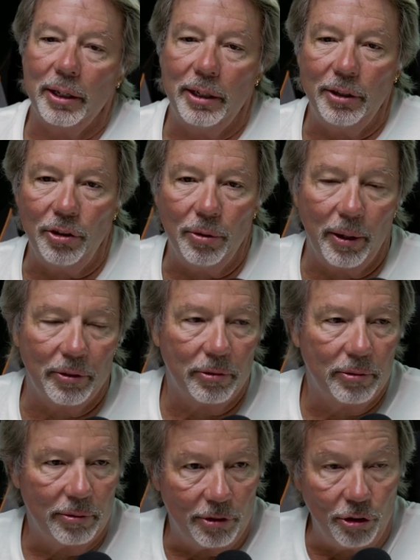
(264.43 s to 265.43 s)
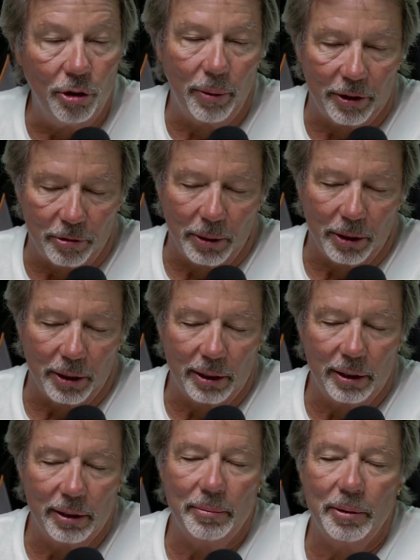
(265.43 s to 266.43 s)
in the U.S.
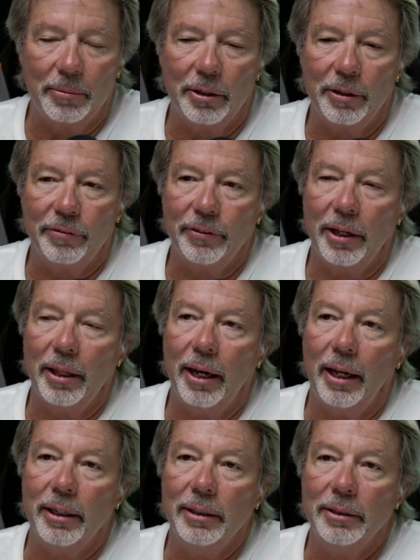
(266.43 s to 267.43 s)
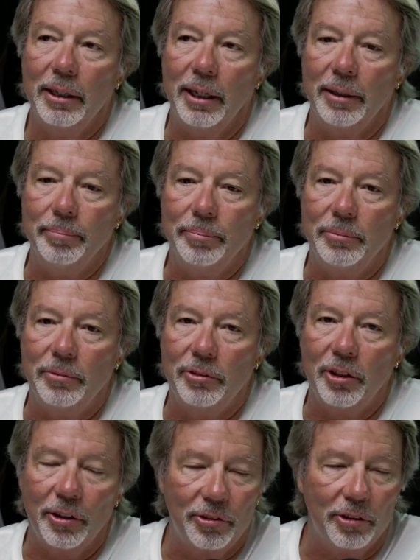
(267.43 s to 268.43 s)
market, let me clarify that,
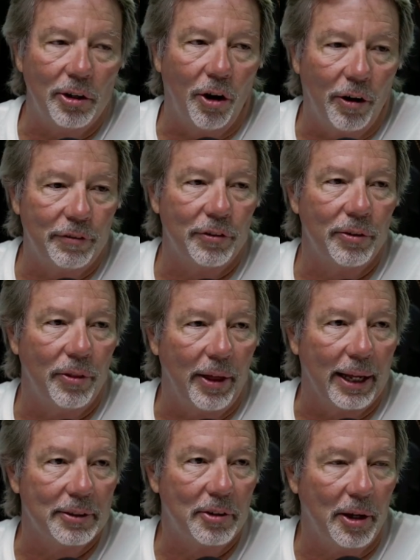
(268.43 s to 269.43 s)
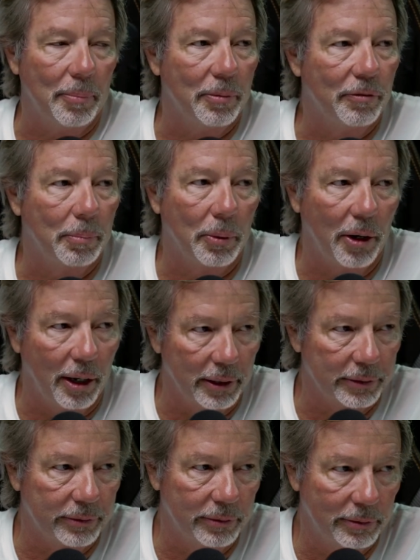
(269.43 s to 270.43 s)
doesn't offer that type of
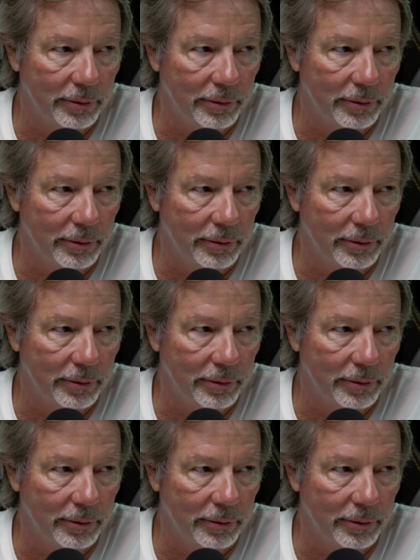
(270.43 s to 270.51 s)
product.